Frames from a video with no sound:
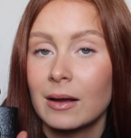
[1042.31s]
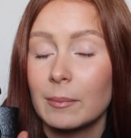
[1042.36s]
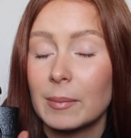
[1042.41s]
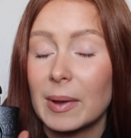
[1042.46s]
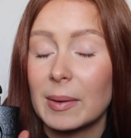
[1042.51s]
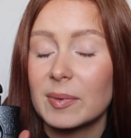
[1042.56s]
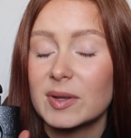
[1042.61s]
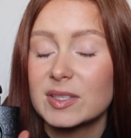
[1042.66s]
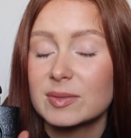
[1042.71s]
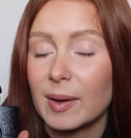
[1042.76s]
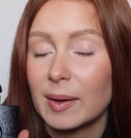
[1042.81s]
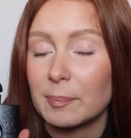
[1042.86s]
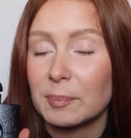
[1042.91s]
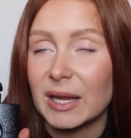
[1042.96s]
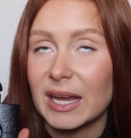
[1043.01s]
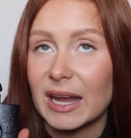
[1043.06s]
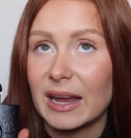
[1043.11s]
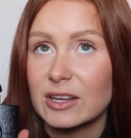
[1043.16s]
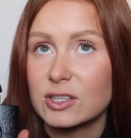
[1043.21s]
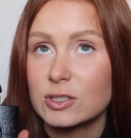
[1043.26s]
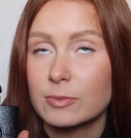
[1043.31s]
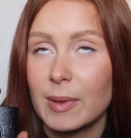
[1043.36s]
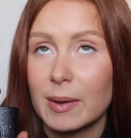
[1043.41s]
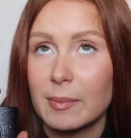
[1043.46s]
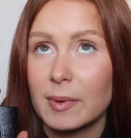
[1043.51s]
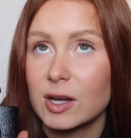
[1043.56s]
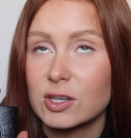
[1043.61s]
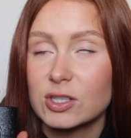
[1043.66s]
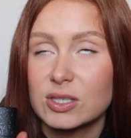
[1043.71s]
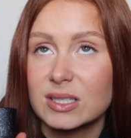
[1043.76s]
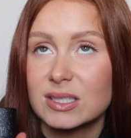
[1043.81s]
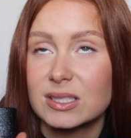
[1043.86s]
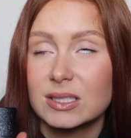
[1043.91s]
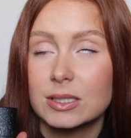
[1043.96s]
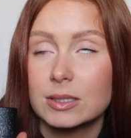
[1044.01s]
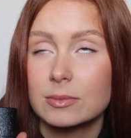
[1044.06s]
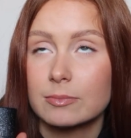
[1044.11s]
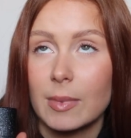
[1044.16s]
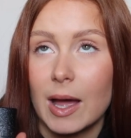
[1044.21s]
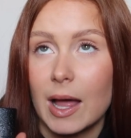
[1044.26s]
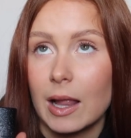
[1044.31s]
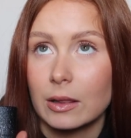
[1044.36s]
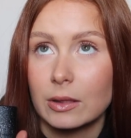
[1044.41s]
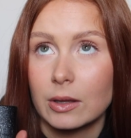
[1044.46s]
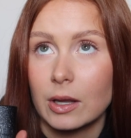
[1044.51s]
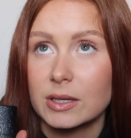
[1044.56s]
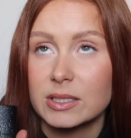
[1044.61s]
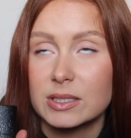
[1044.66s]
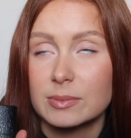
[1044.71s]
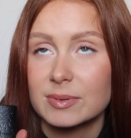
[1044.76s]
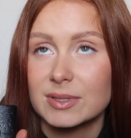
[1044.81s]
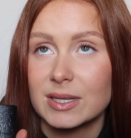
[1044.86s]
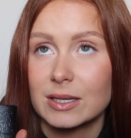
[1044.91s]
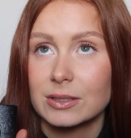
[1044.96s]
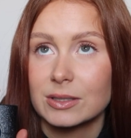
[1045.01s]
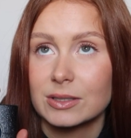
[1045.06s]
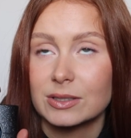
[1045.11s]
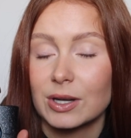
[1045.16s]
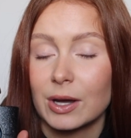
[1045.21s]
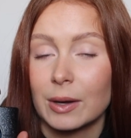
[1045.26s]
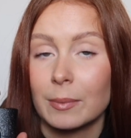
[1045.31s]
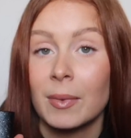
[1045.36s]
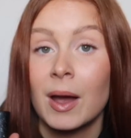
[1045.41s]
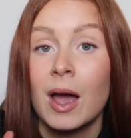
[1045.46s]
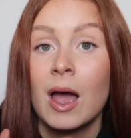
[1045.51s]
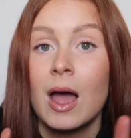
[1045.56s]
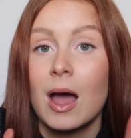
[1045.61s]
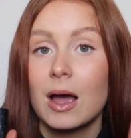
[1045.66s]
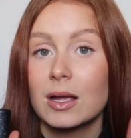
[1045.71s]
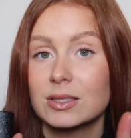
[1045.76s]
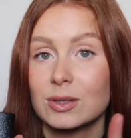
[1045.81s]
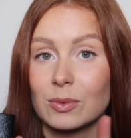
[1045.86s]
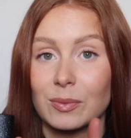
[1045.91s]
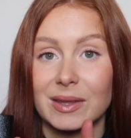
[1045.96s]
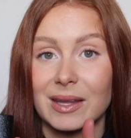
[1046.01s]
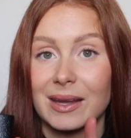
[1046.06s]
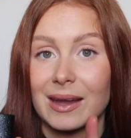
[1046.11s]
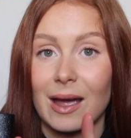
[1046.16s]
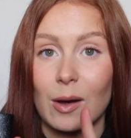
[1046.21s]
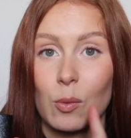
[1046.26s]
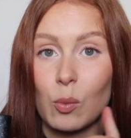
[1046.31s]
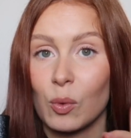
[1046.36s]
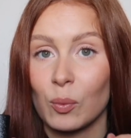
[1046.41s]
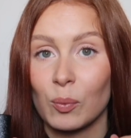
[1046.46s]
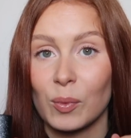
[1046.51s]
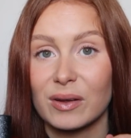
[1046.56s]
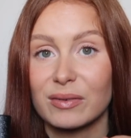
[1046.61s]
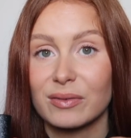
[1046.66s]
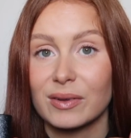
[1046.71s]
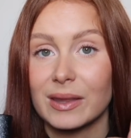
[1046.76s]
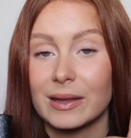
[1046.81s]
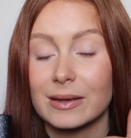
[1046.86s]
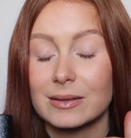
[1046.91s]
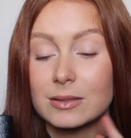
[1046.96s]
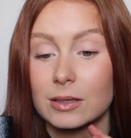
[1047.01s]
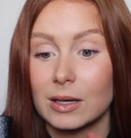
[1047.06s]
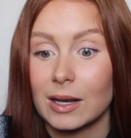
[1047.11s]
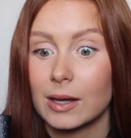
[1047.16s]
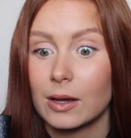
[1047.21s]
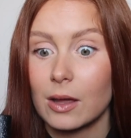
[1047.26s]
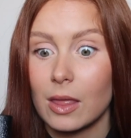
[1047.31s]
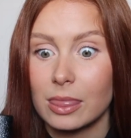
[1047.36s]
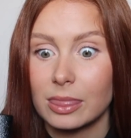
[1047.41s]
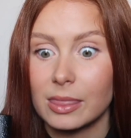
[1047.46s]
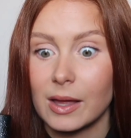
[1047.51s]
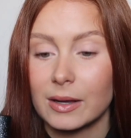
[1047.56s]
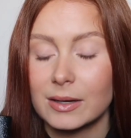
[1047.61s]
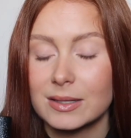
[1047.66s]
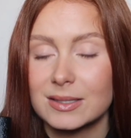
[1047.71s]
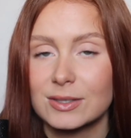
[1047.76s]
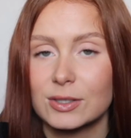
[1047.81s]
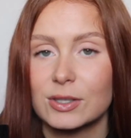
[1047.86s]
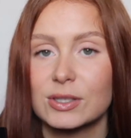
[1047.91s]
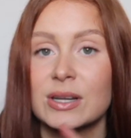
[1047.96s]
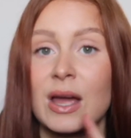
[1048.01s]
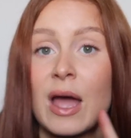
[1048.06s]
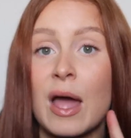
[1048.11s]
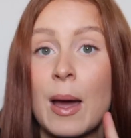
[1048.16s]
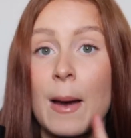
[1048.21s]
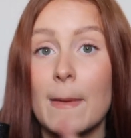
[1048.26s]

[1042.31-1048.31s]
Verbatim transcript: Maybe it's my pH, maybe I just smell ninety percent of the time, so when they get one whiff of this they're like, that is good.